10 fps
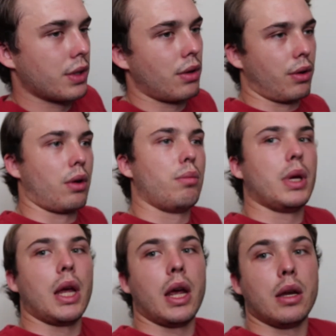They're all going to
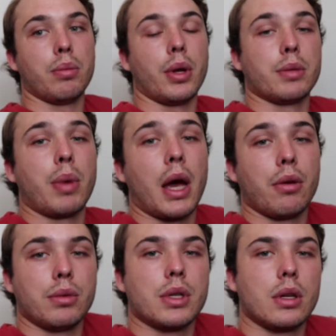be 80 plus
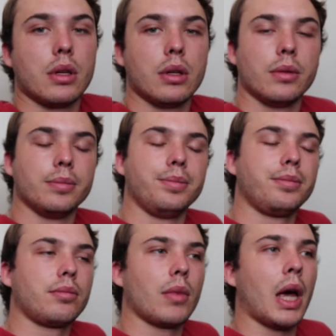pounds
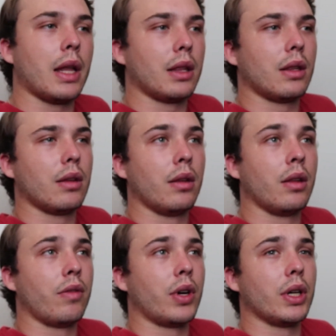at
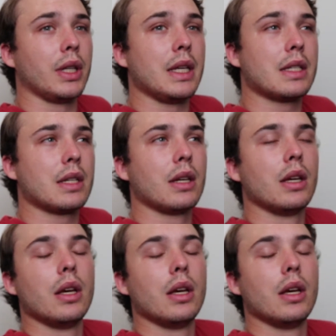the very least.